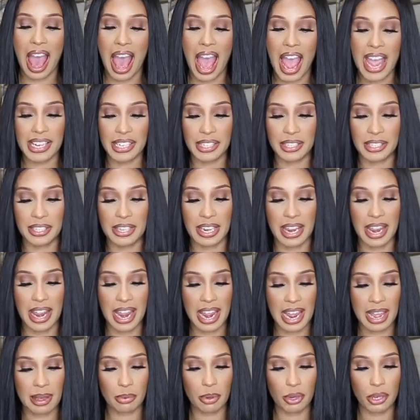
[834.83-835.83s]
I
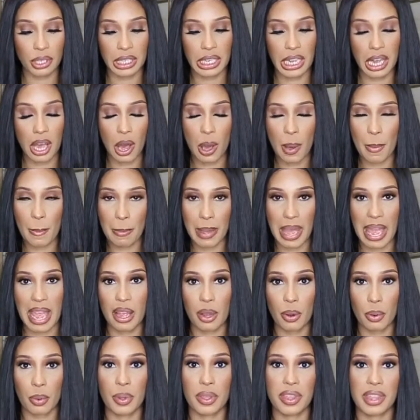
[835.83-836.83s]
am going to come
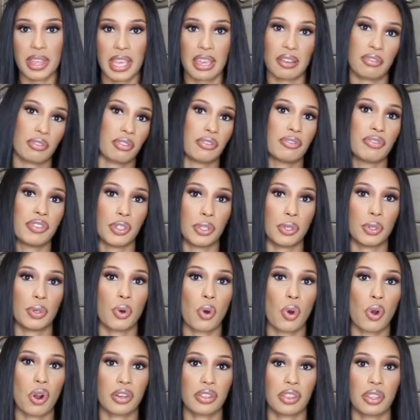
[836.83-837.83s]
back with a review
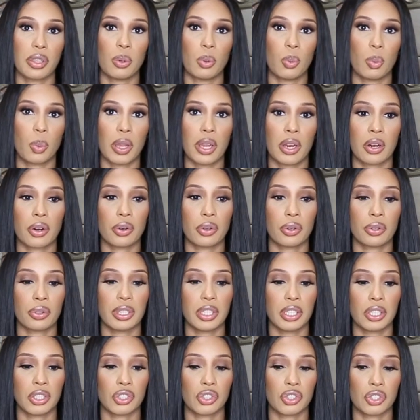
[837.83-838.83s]
on the wear on
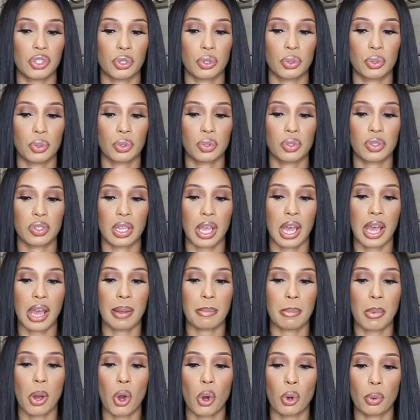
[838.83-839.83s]
these shoes.
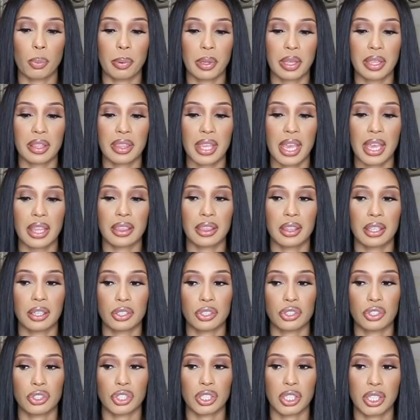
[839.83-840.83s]
I'm hoping that
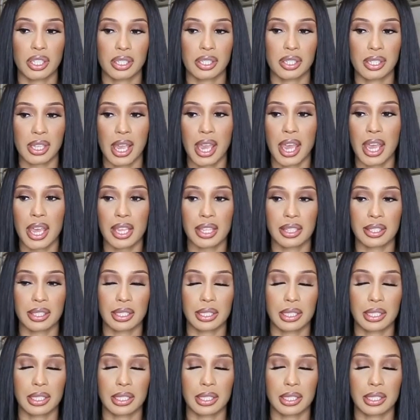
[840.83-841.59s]
they're just as